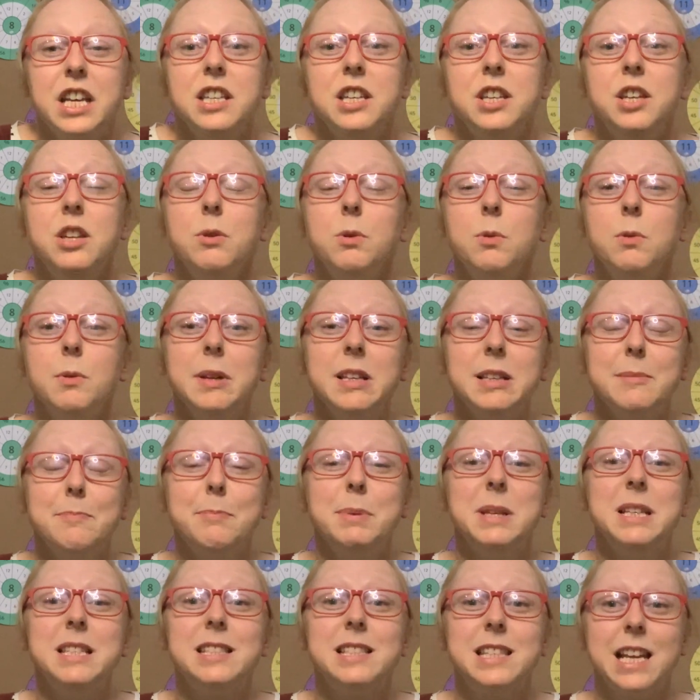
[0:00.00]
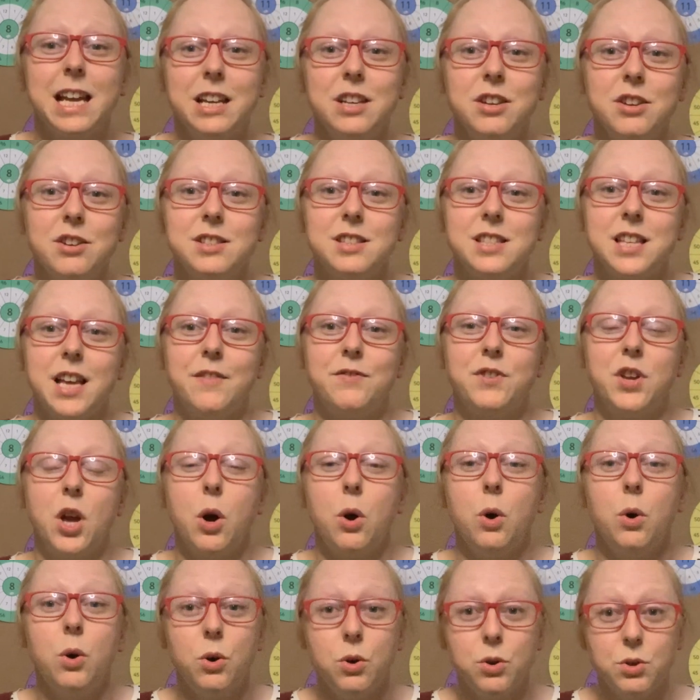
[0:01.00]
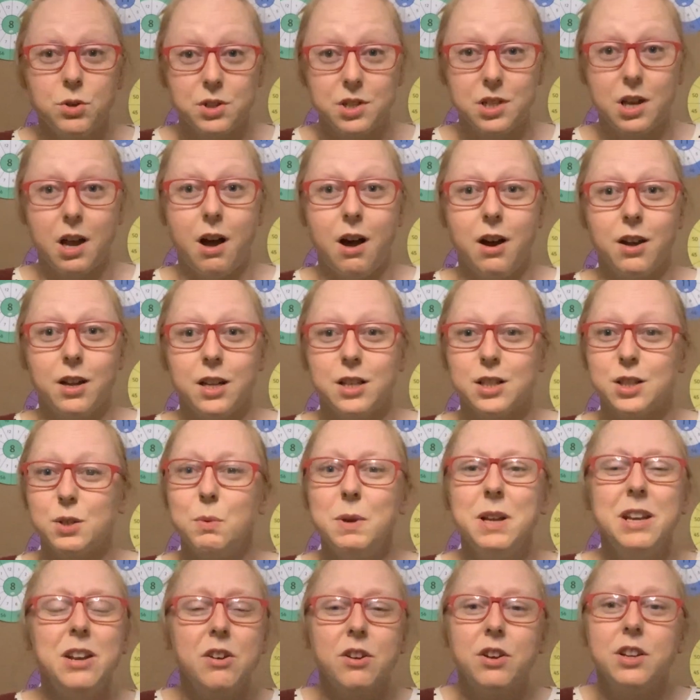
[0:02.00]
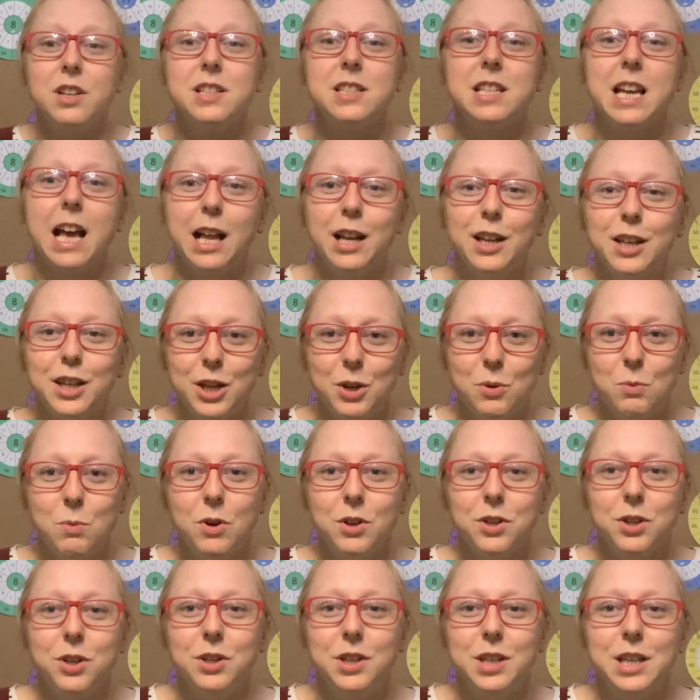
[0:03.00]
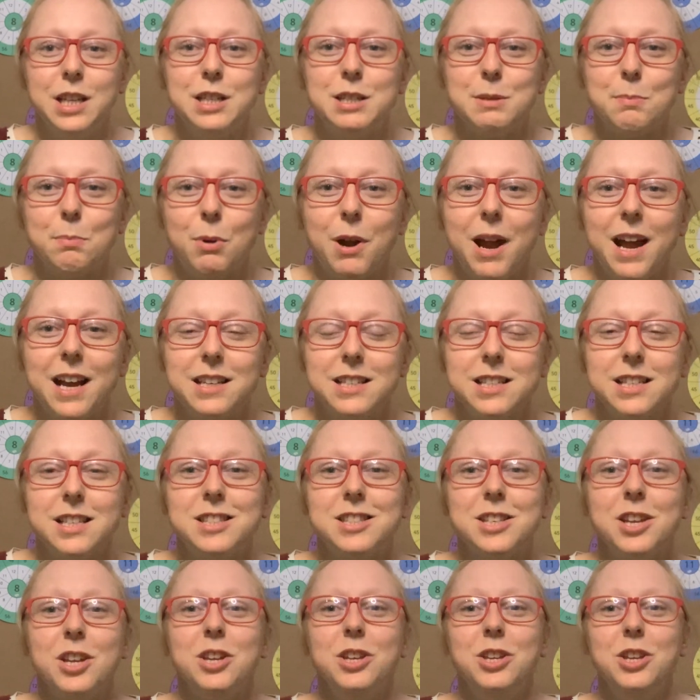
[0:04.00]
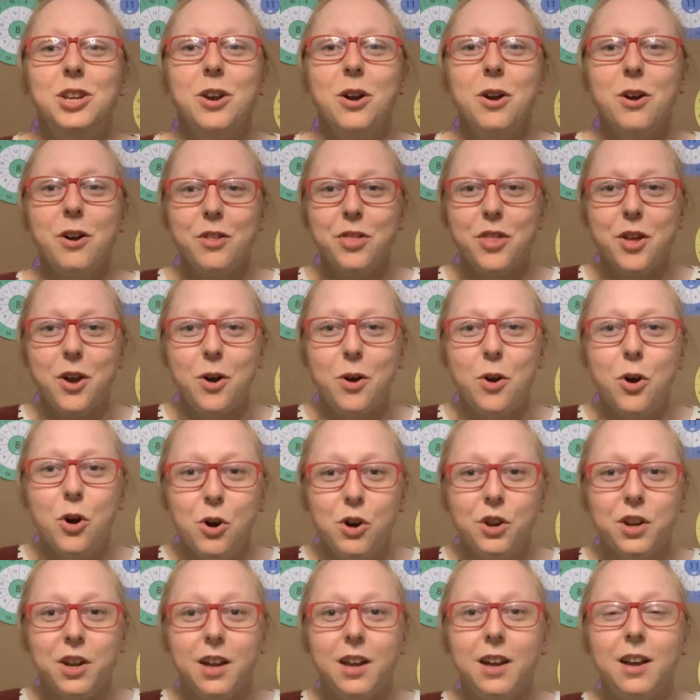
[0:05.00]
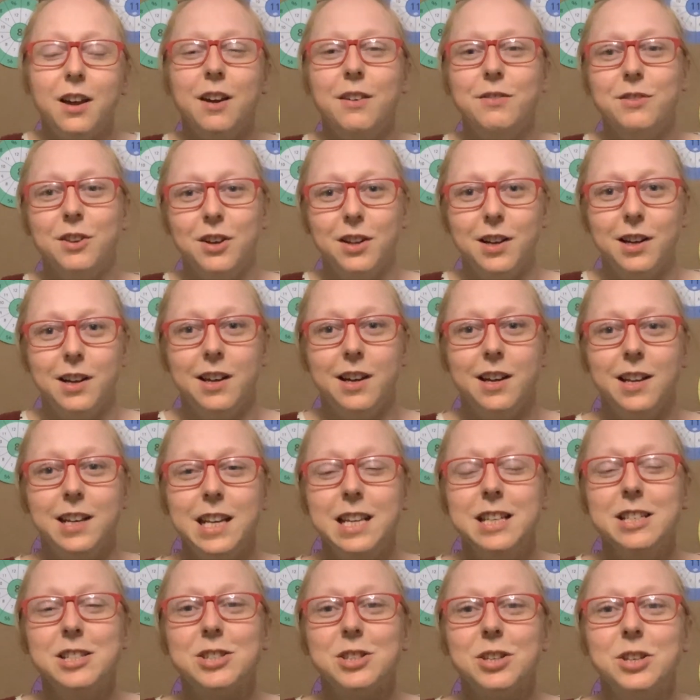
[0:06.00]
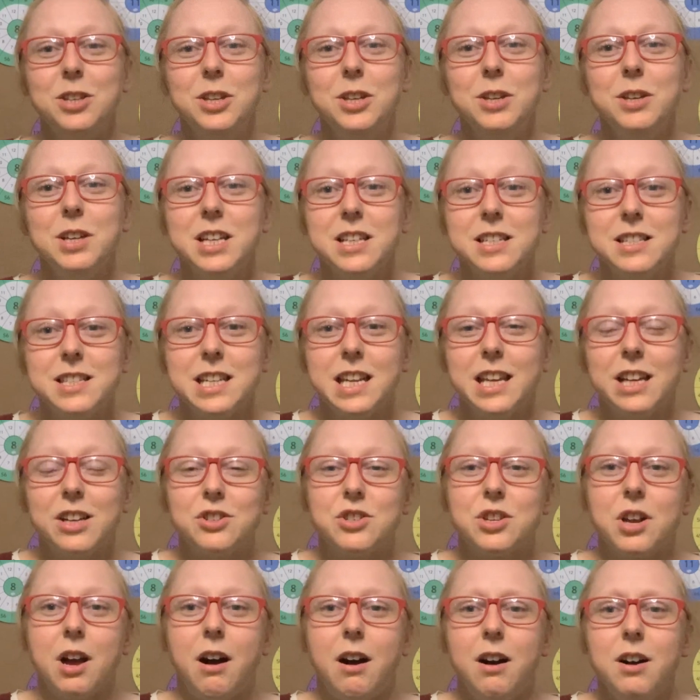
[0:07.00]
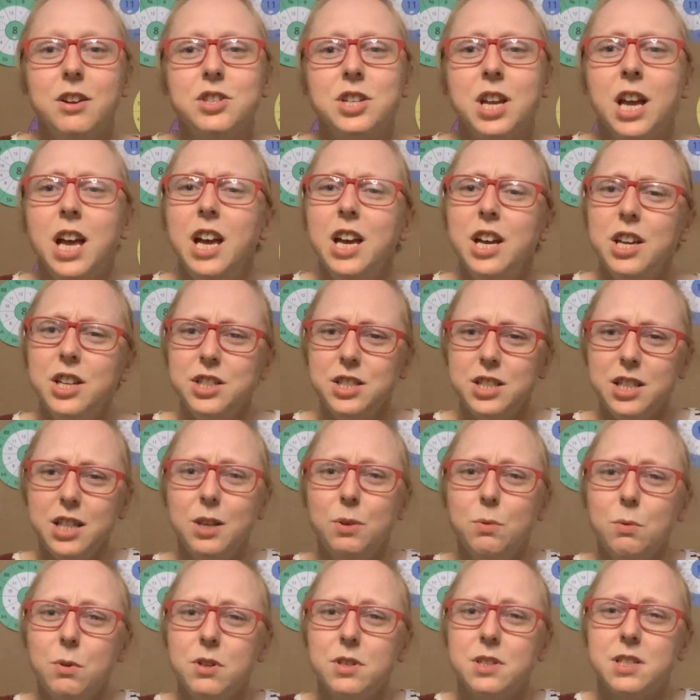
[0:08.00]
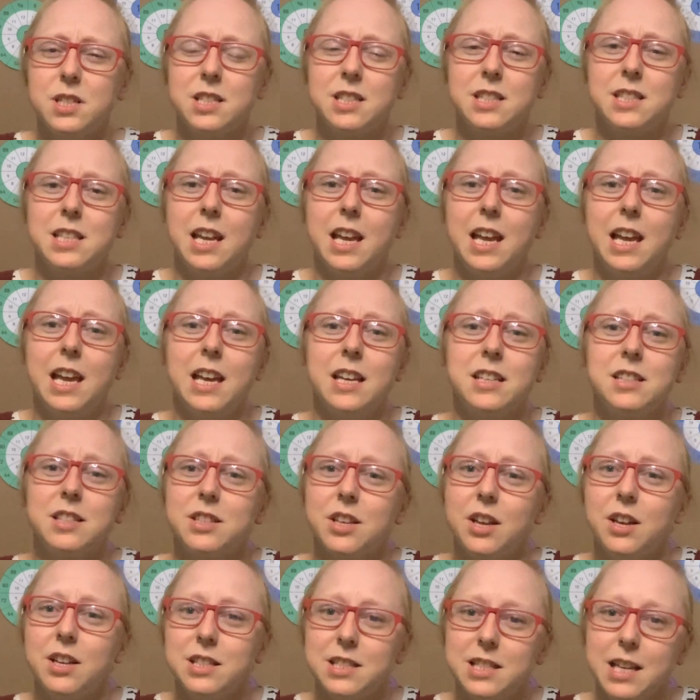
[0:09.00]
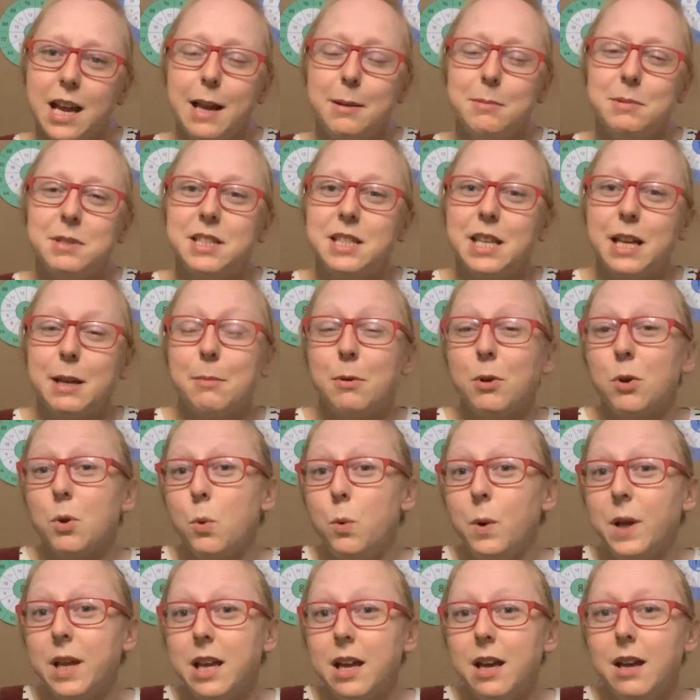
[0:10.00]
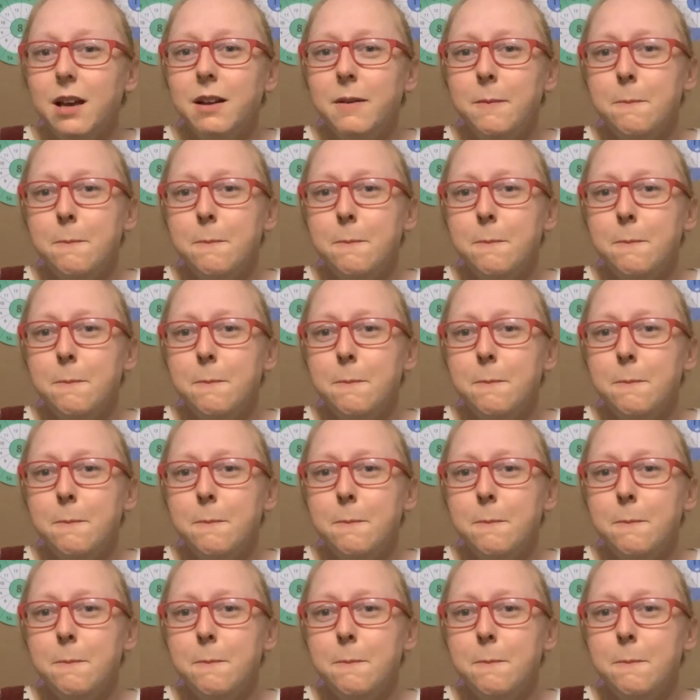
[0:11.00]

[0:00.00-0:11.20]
You will be setting yourself your own targets. We're not going to tell you what you need to practice. You're the owner of your learning, so you can take charge. Do you want to say a certain times table quicker?